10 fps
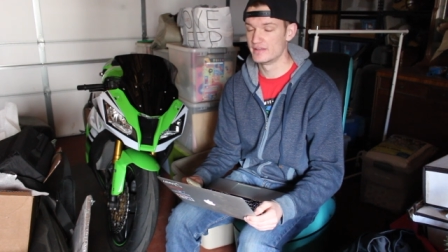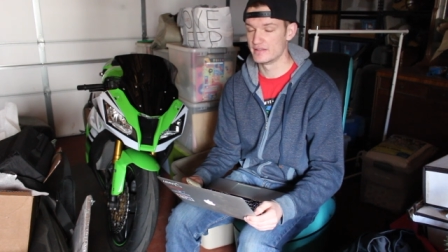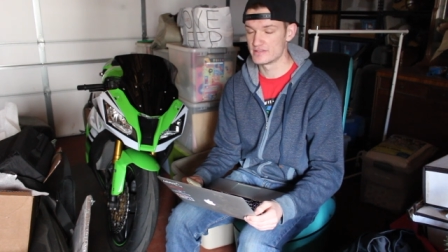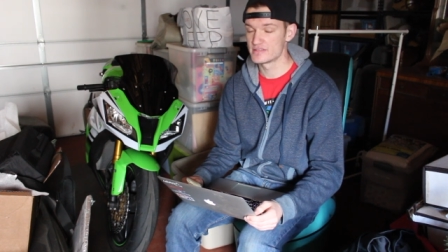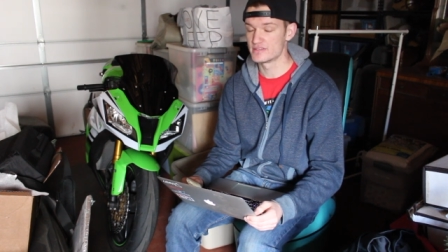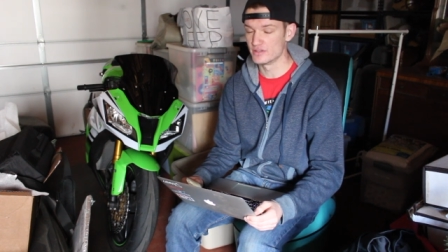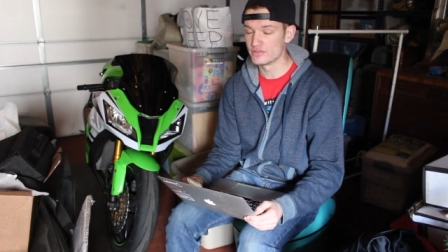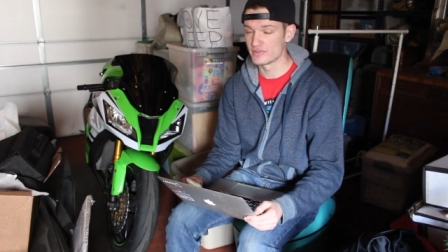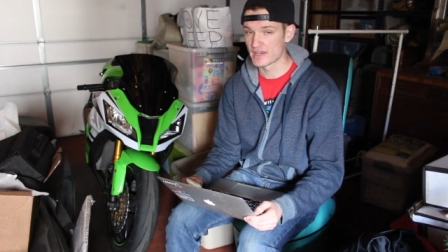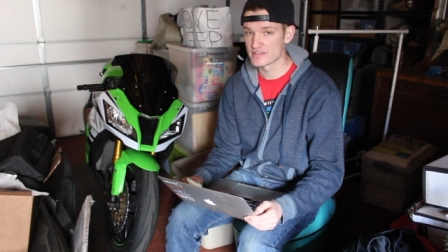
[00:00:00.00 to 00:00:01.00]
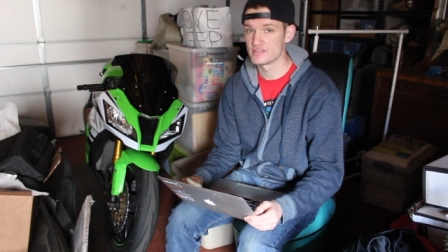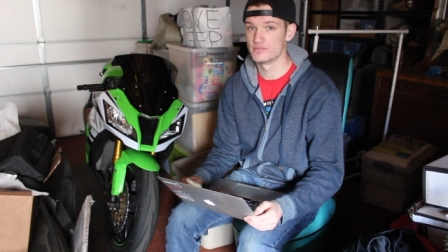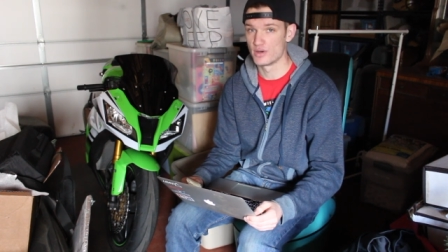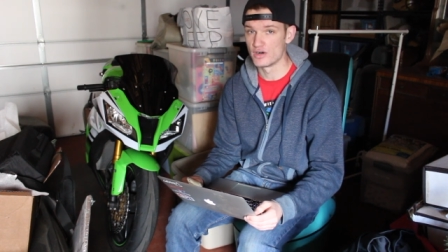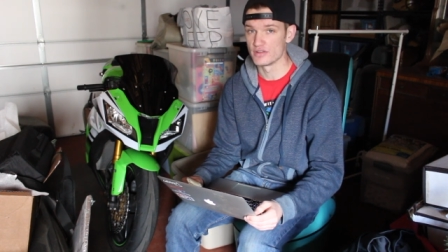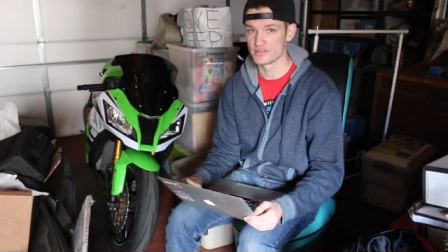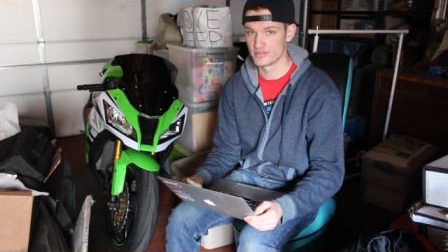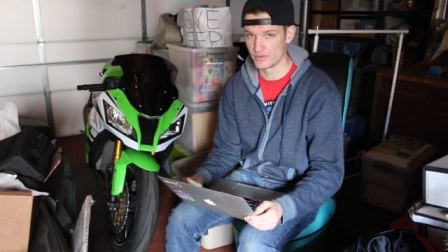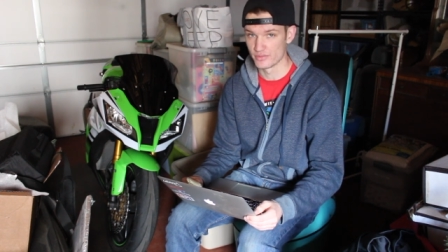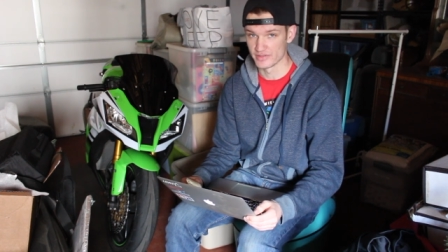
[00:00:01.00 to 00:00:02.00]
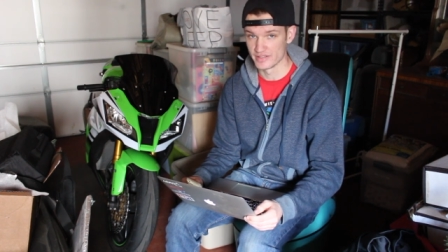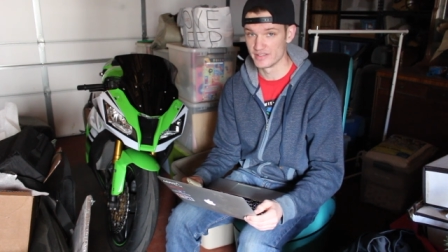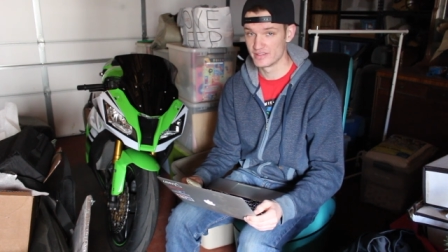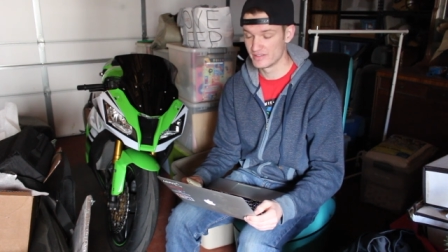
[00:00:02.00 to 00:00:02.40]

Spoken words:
It's still fast as balls, don't worry.